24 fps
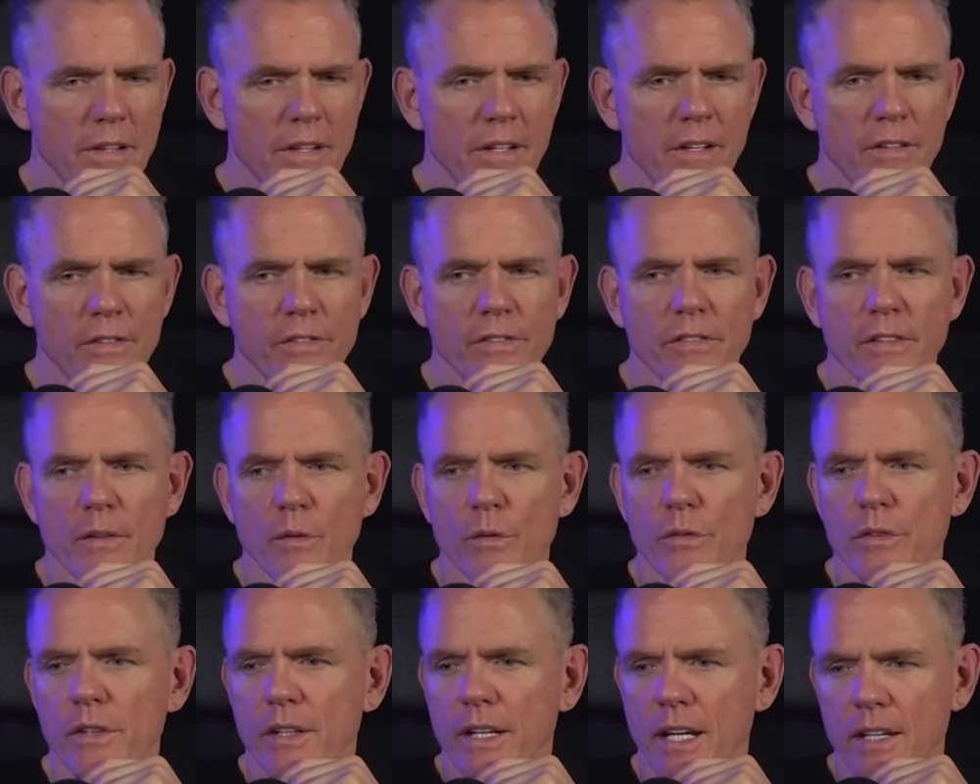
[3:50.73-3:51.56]
this, it
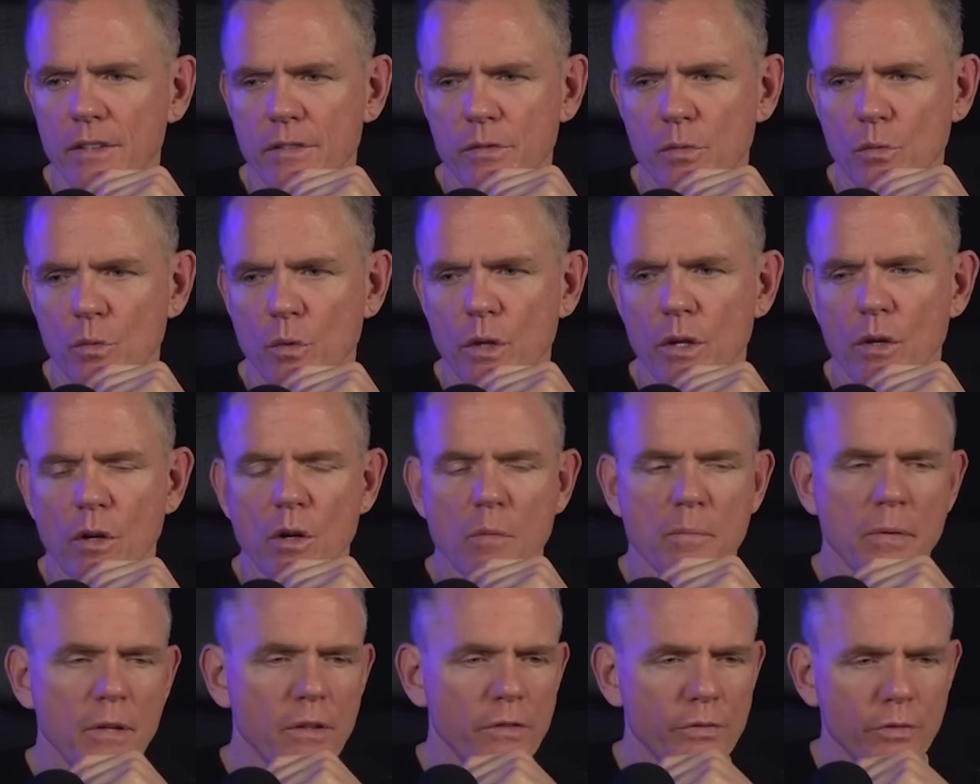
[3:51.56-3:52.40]
was against, we are a
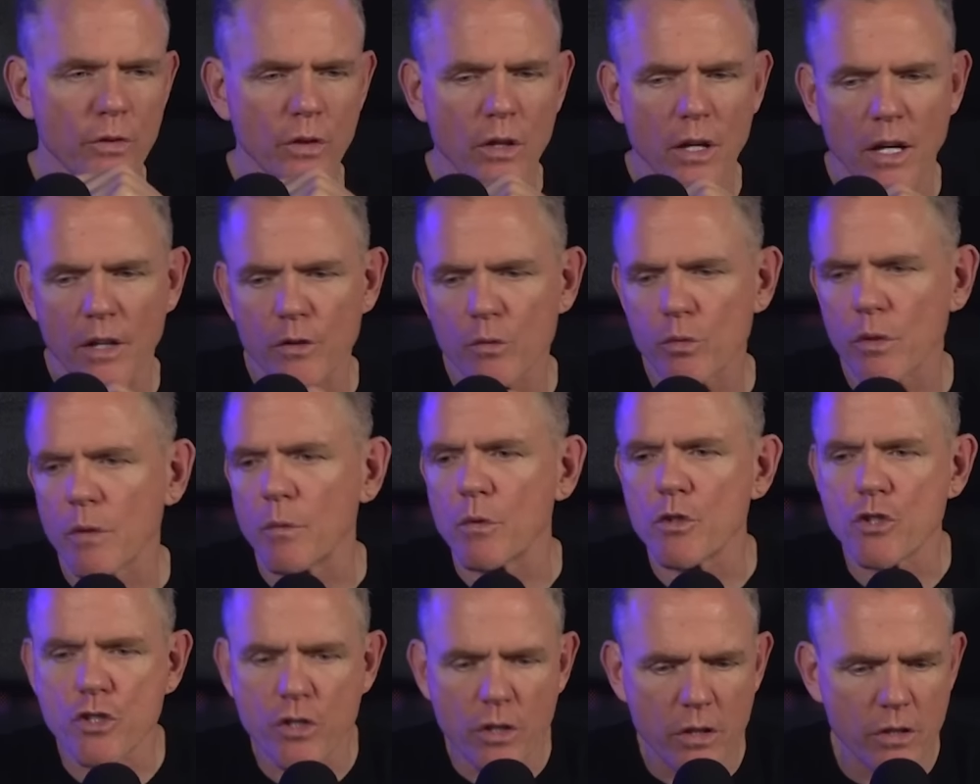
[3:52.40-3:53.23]
peaceful country.
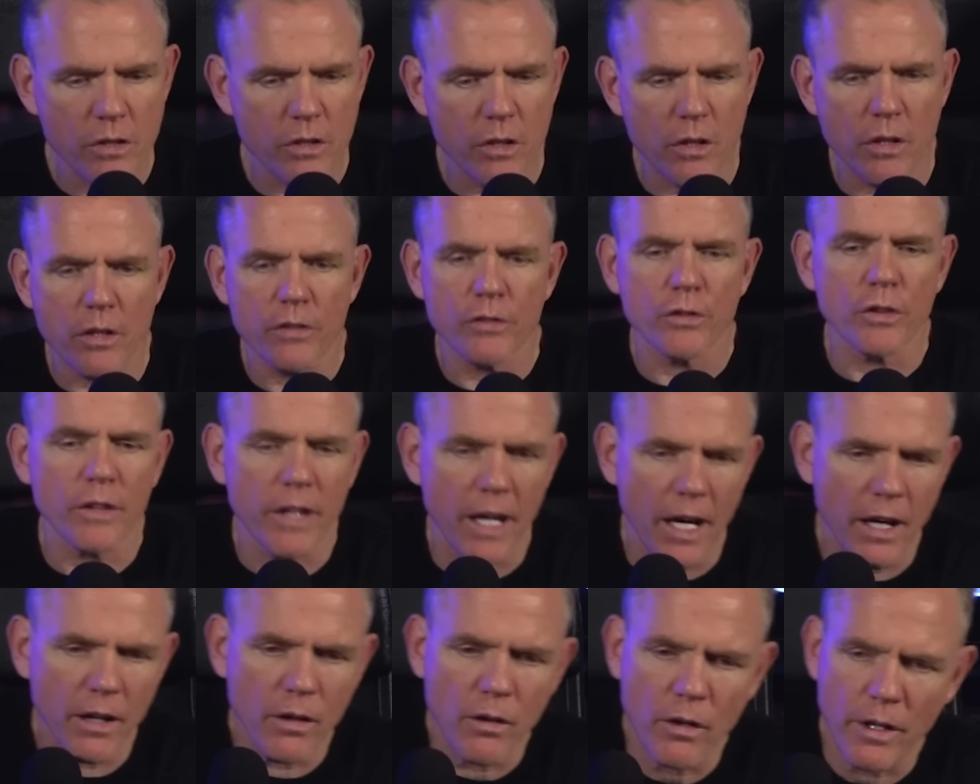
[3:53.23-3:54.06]
We shouldn't do this. Yes. You
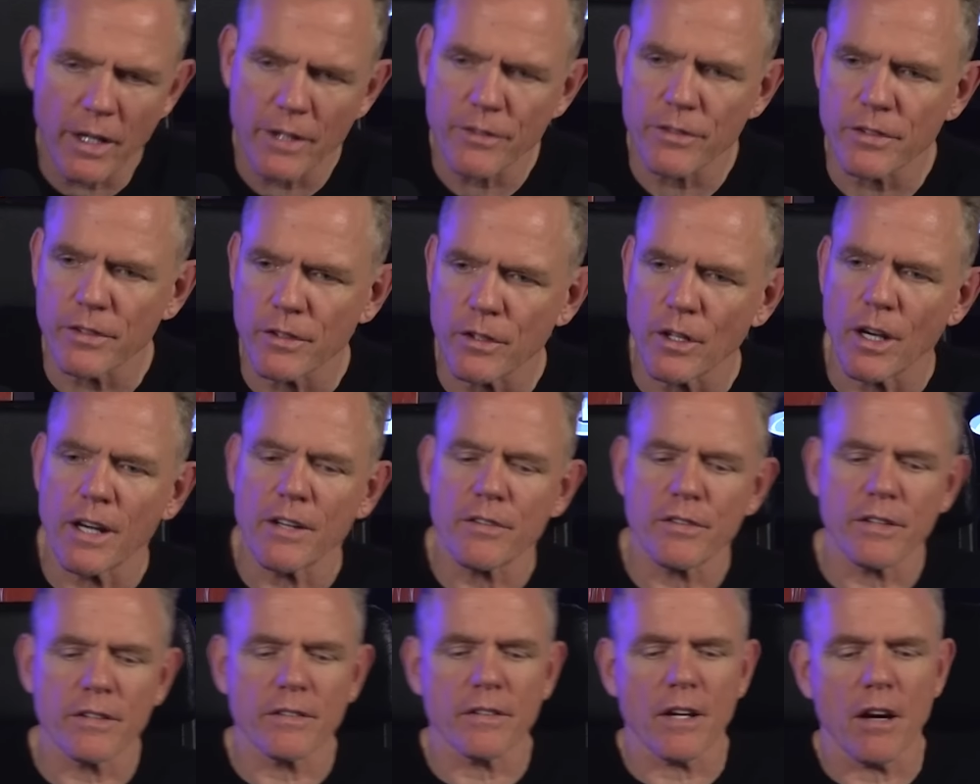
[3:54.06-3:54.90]
can't go against the United
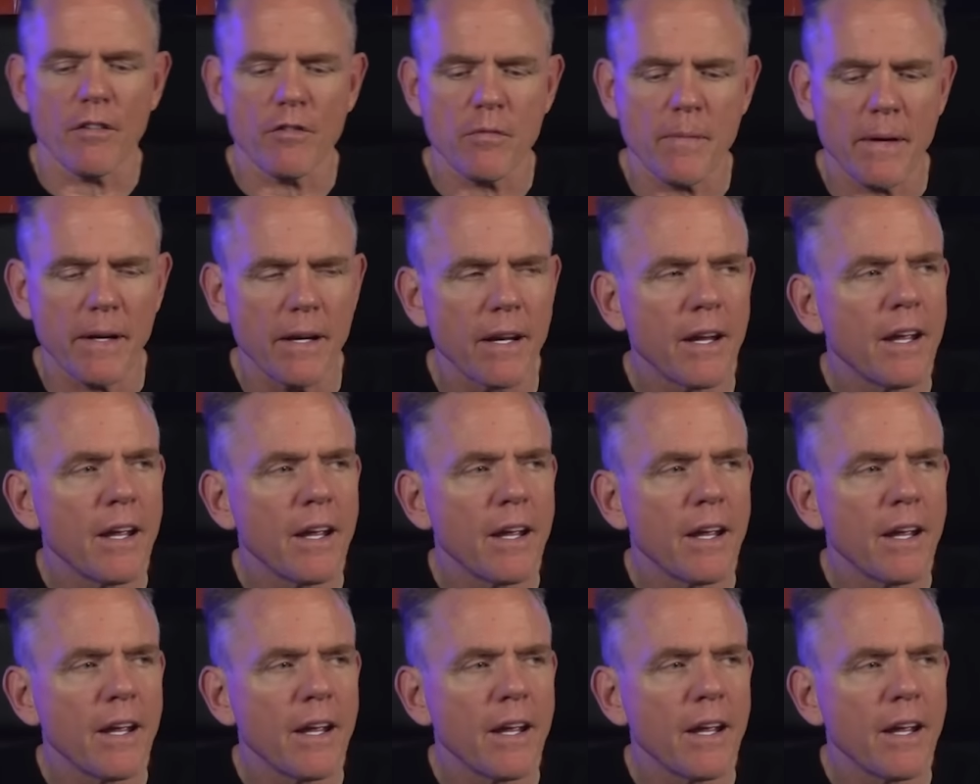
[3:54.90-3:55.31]
States government.